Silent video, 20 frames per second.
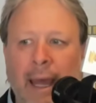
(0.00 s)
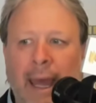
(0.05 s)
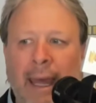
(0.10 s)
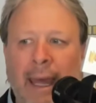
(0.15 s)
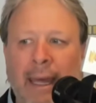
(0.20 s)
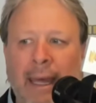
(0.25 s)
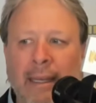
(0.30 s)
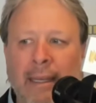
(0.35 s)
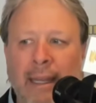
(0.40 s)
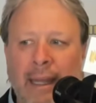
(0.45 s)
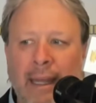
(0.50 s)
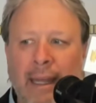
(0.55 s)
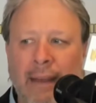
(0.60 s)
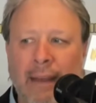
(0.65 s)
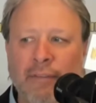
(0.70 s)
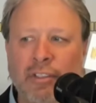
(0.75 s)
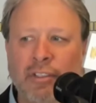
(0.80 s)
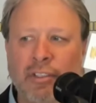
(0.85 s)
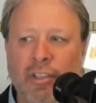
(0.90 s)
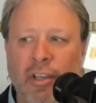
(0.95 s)
And
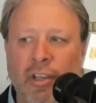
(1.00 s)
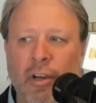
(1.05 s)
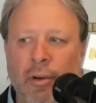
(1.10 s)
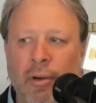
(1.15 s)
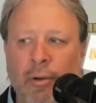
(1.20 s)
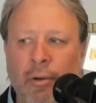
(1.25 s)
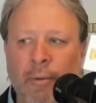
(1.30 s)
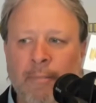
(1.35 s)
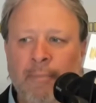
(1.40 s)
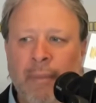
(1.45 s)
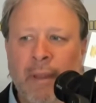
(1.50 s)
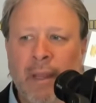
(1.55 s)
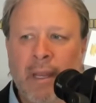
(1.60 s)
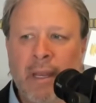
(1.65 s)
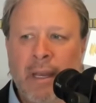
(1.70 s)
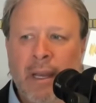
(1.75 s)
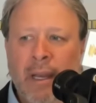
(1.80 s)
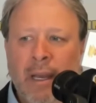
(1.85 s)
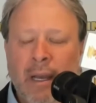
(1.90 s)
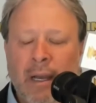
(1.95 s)
if so,
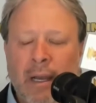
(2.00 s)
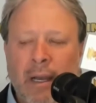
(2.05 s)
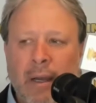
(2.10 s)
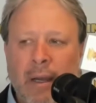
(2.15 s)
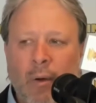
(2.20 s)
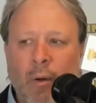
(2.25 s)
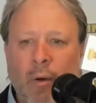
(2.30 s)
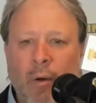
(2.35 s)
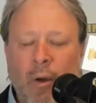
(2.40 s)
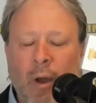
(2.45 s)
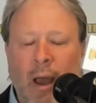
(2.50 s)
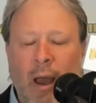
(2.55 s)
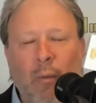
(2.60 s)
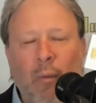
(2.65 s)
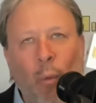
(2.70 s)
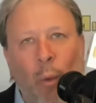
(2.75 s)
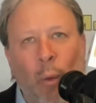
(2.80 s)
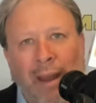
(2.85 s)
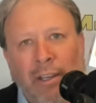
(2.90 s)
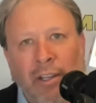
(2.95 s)

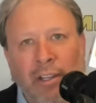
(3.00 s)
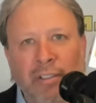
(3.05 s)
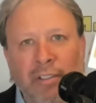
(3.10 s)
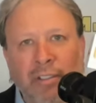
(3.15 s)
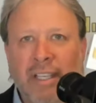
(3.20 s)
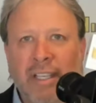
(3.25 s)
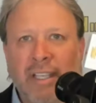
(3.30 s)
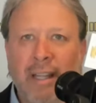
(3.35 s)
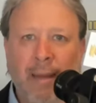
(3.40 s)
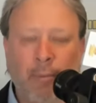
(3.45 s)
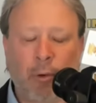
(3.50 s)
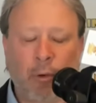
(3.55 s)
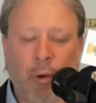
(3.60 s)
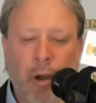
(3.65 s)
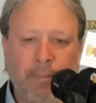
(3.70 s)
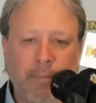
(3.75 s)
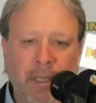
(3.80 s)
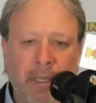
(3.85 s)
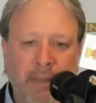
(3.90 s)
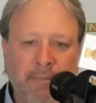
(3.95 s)
when do you see them
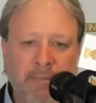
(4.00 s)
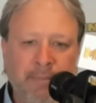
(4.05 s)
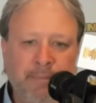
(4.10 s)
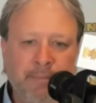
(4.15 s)
erupting?